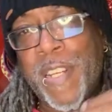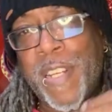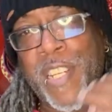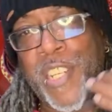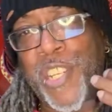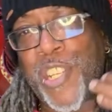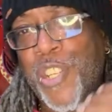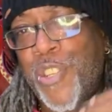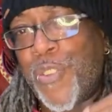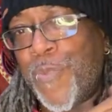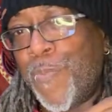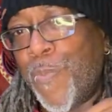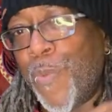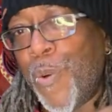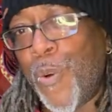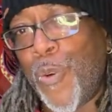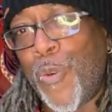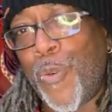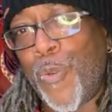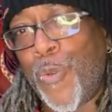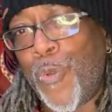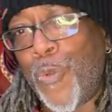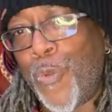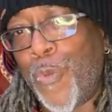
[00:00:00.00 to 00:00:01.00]

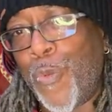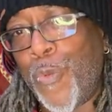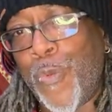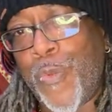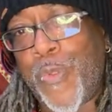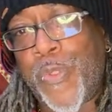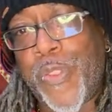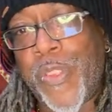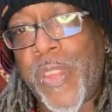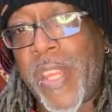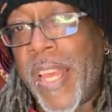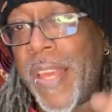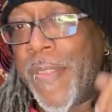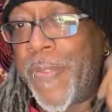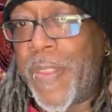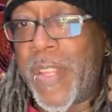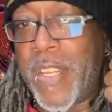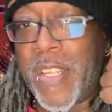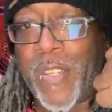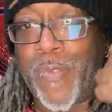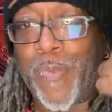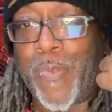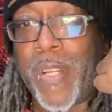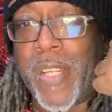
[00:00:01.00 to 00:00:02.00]
smooth. Yeah,
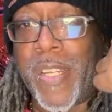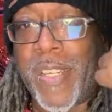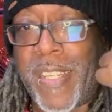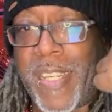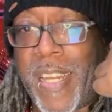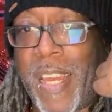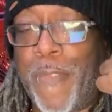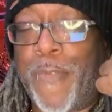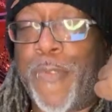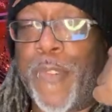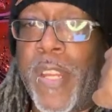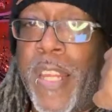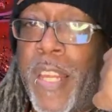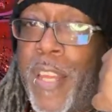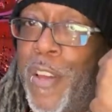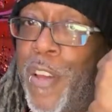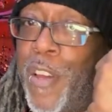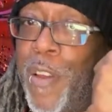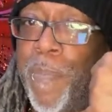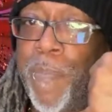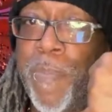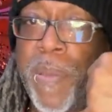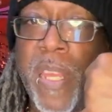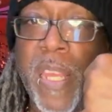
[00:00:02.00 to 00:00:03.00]
this one is definitely going
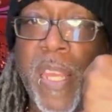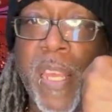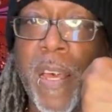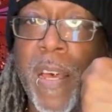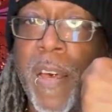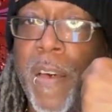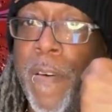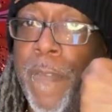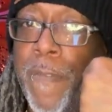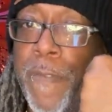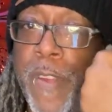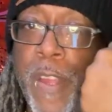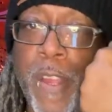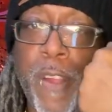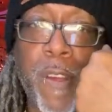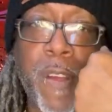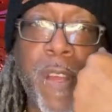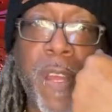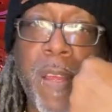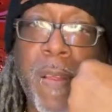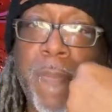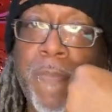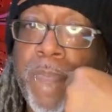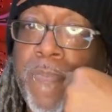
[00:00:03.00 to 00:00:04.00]
to be
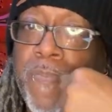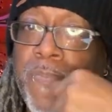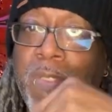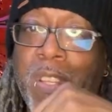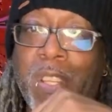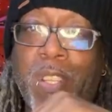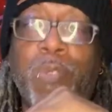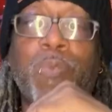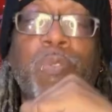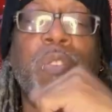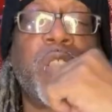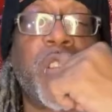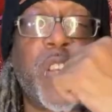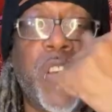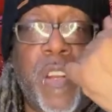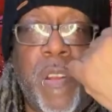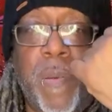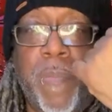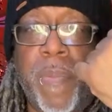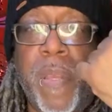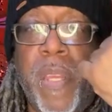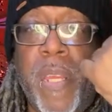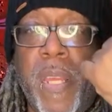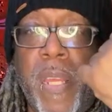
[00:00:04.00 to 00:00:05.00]
this one's going to
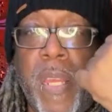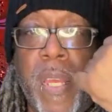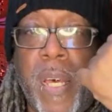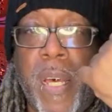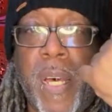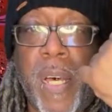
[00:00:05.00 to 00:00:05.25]
be